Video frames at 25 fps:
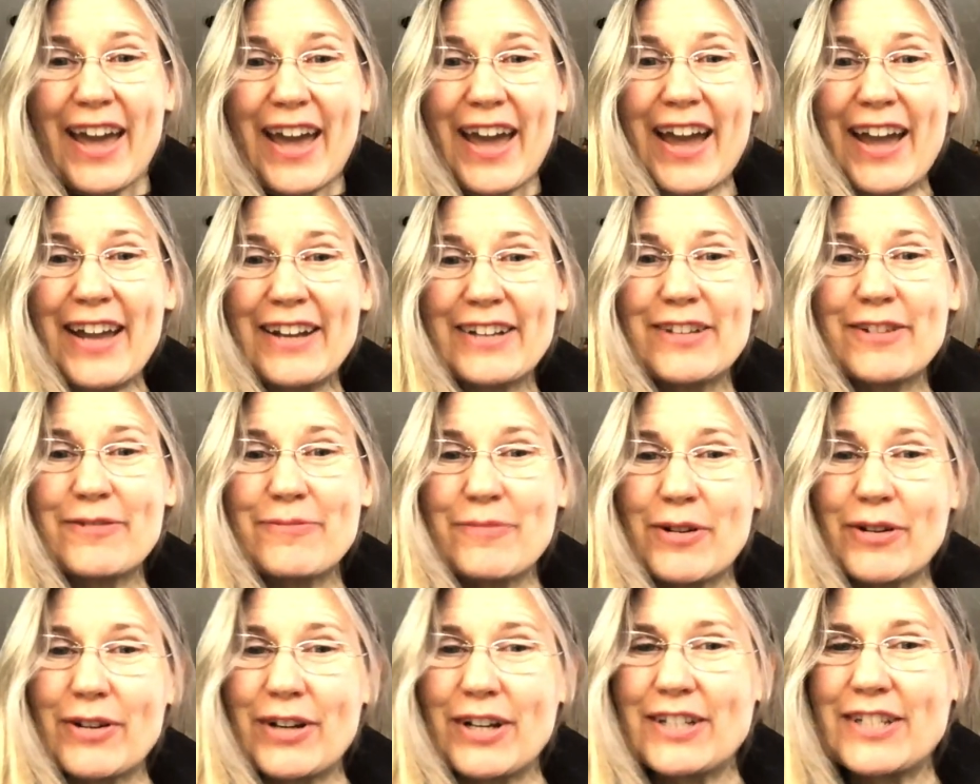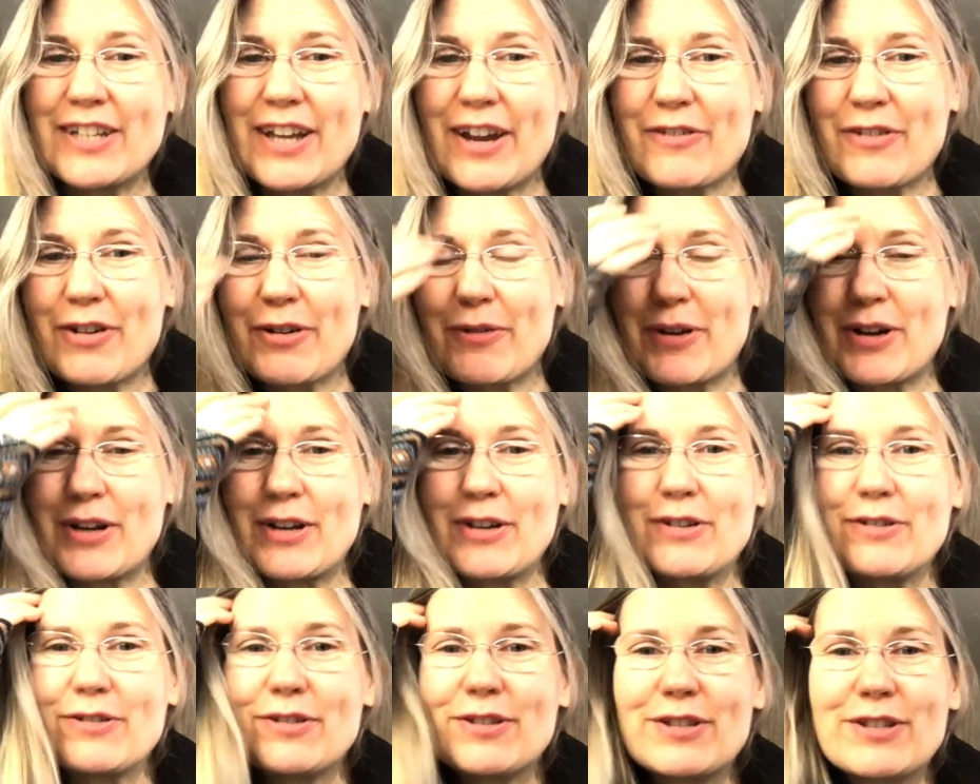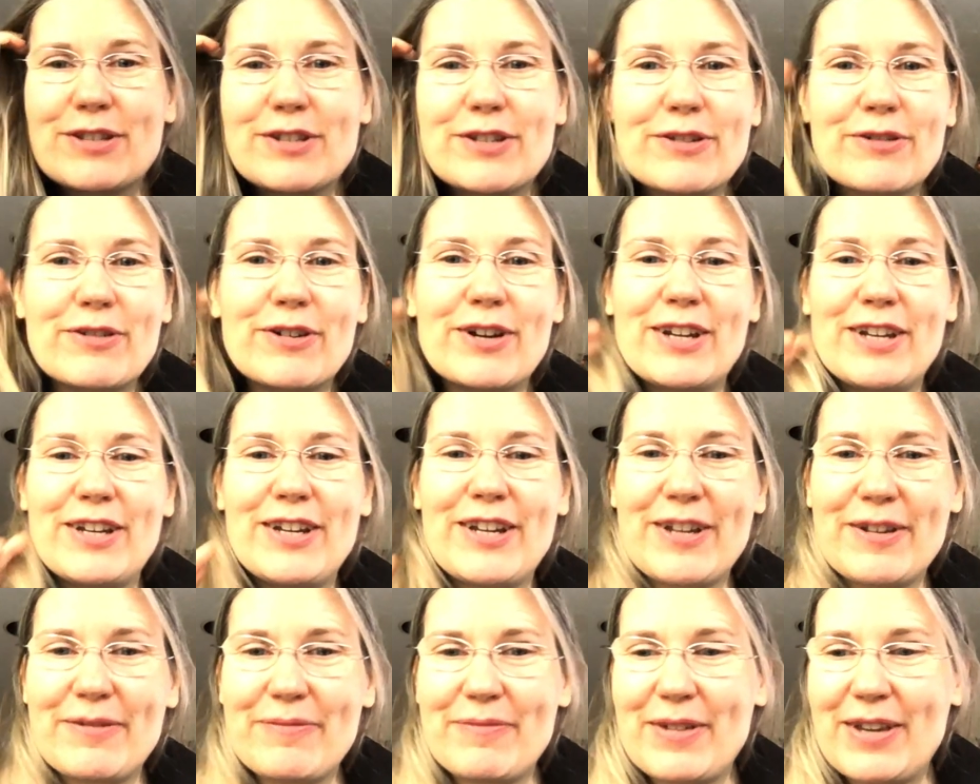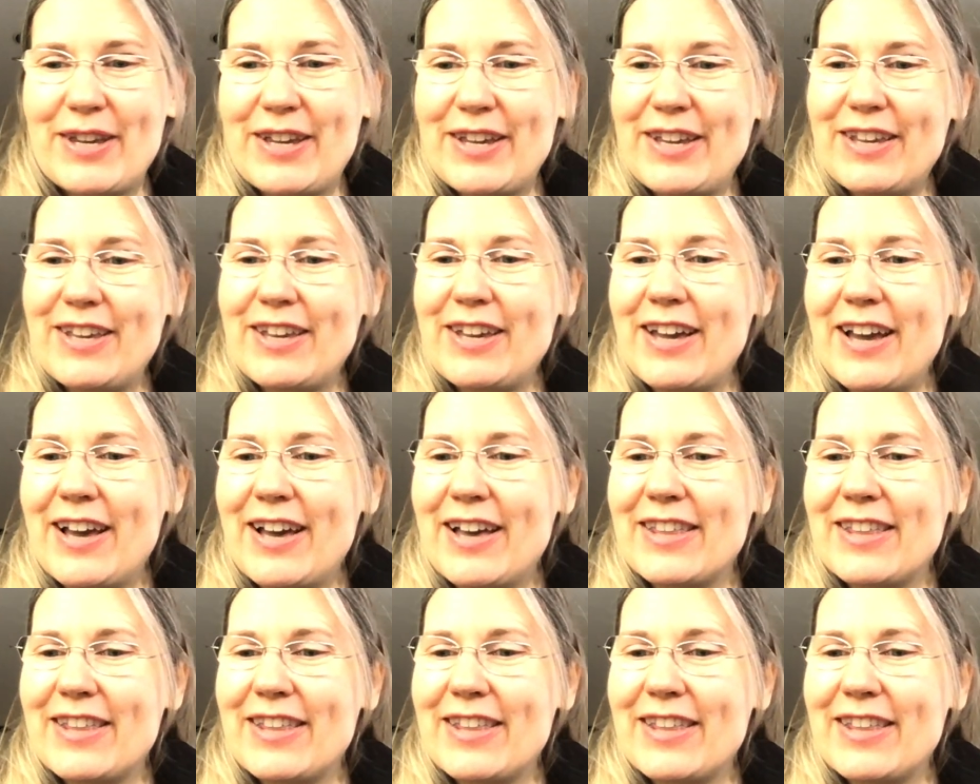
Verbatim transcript: And good morning to everyone who's joining me.